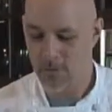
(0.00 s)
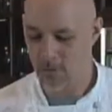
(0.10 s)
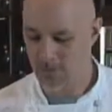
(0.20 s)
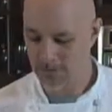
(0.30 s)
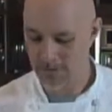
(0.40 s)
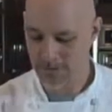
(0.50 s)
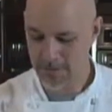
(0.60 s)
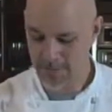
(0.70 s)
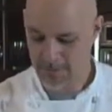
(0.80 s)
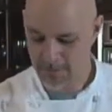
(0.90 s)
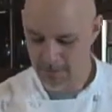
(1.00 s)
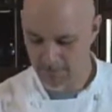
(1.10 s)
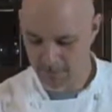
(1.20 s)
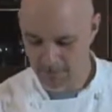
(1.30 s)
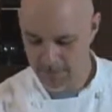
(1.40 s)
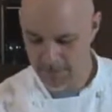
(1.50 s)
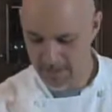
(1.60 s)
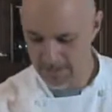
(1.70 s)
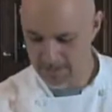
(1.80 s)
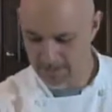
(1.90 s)
Well, good afternoon, everybody,
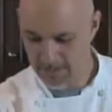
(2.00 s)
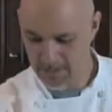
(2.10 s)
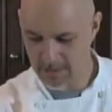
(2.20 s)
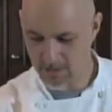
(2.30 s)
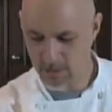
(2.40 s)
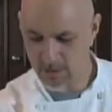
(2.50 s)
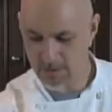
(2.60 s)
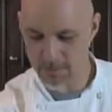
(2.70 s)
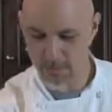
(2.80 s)
and welcome.